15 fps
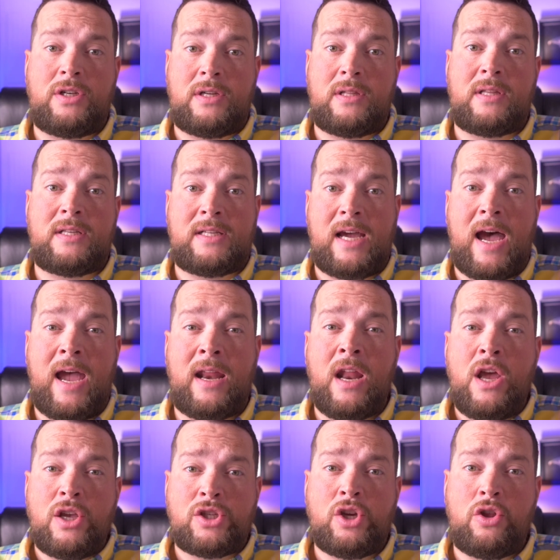to the tide
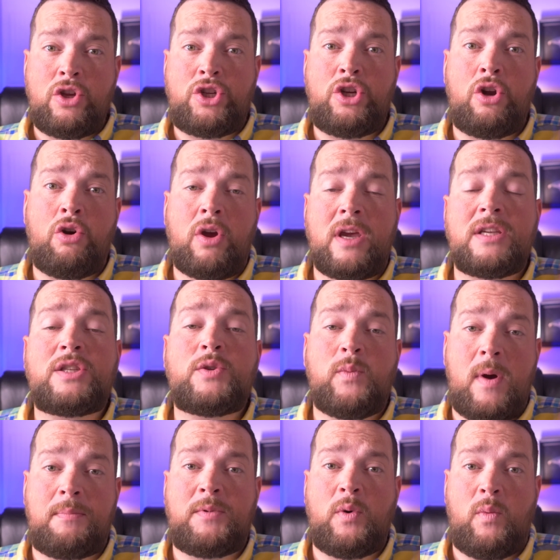so that you don't get
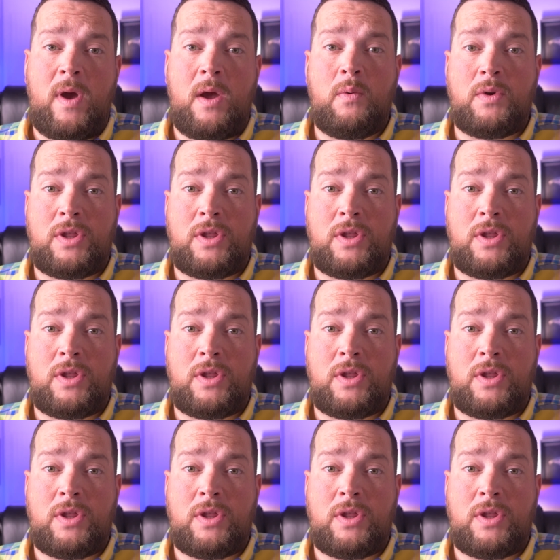swept away with